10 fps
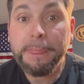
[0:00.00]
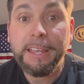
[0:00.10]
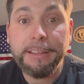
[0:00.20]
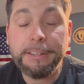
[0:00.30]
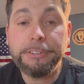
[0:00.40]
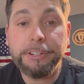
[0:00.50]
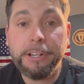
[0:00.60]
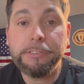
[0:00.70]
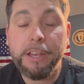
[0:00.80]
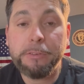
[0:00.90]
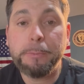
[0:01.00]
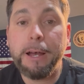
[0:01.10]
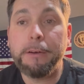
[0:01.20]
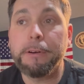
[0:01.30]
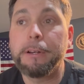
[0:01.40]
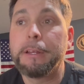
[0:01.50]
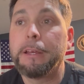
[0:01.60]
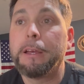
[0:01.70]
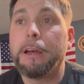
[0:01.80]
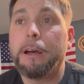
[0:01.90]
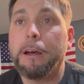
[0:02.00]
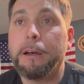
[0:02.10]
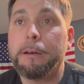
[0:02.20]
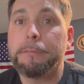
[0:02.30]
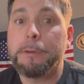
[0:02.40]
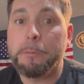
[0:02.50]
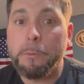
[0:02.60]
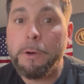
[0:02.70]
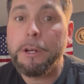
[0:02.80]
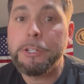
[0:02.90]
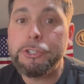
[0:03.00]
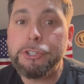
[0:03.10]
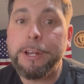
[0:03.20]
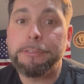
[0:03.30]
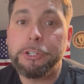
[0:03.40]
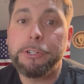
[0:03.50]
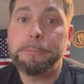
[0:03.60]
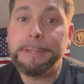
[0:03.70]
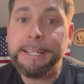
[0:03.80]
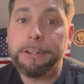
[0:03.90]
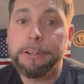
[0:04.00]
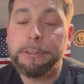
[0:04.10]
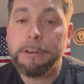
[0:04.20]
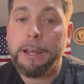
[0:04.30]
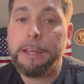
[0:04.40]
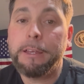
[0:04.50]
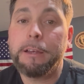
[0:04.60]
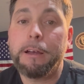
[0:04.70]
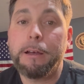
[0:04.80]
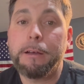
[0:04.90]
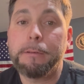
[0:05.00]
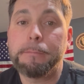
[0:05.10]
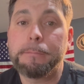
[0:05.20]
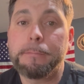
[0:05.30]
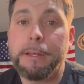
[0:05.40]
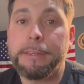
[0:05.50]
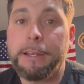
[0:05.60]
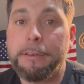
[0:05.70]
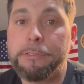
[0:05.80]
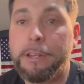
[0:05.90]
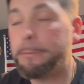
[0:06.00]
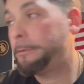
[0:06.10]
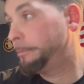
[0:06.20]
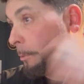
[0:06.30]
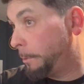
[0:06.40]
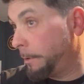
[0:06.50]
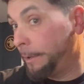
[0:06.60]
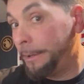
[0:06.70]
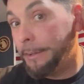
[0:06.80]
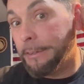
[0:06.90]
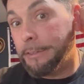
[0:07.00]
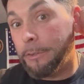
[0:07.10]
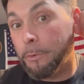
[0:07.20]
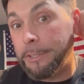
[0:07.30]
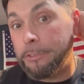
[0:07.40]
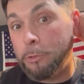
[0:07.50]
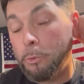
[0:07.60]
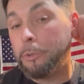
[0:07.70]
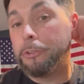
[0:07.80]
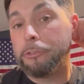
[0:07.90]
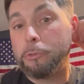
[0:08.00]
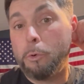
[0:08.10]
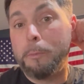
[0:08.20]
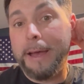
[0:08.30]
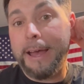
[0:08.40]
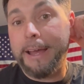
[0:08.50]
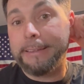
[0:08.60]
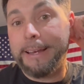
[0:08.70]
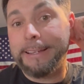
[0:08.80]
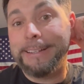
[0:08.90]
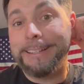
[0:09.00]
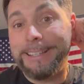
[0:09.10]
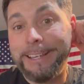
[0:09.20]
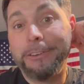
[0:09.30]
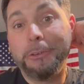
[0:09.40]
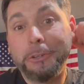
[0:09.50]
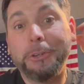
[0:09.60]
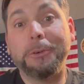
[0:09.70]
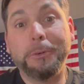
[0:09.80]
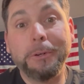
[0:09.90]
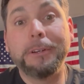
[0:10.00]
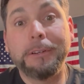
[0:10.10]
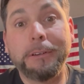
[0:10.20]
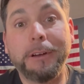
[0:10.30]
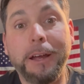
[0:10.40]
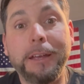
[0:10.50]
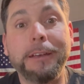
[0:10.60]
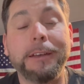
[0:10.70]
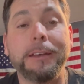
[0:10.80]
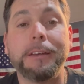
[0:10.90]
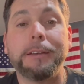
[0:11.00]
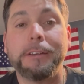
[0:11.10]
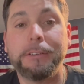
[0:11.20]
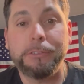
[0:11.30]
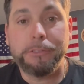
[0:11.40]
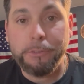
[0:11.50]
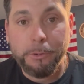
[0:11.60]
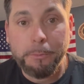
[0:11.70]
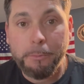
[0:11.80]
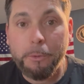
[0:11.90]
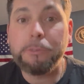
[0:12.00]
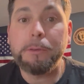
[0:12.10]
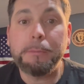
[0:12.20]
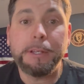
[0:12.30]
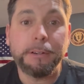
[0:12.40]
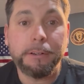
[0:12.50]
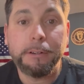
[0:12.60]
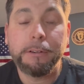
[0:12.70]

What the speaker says: And then you're going to test power. Number one, you should have a good meter, right? I think I've said it before. The only tool in your tool bag that can kill you, right, is your multimeter,